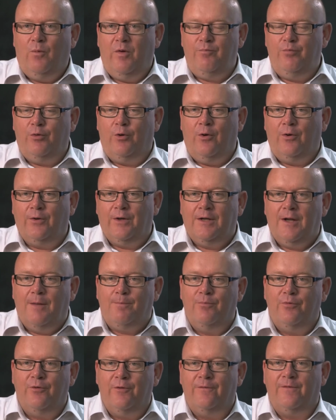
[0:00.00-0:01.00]
We've brought on a
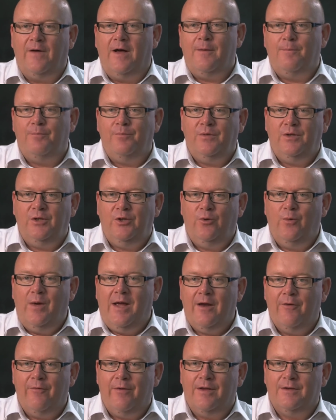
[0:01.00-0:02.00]
number of new
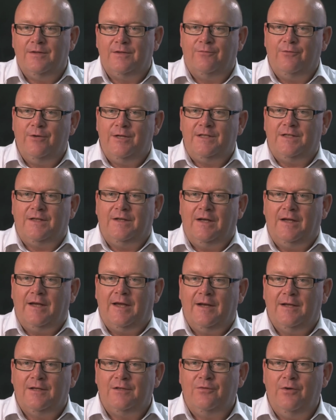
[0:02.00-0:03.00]
areas recently,
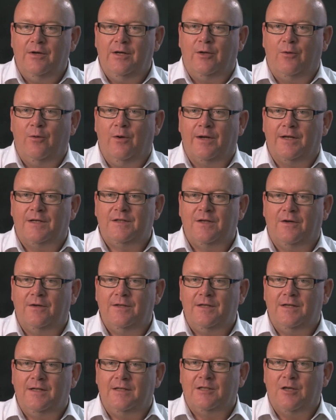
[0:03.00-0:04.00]
and it's really quite
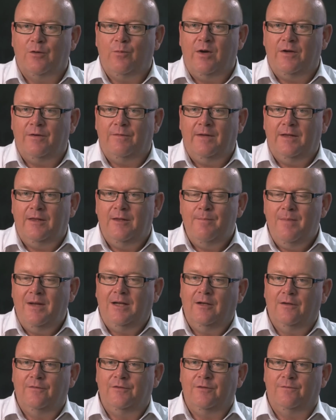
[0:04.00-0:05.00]
exciting. So we're in the
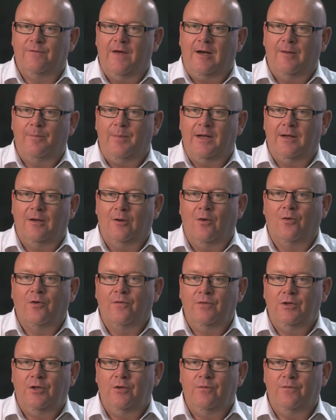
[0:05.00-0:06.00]
middle of developing a lot
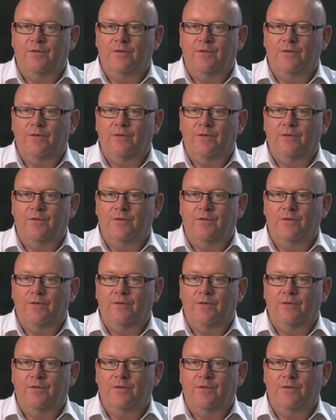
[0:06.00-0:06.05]
of new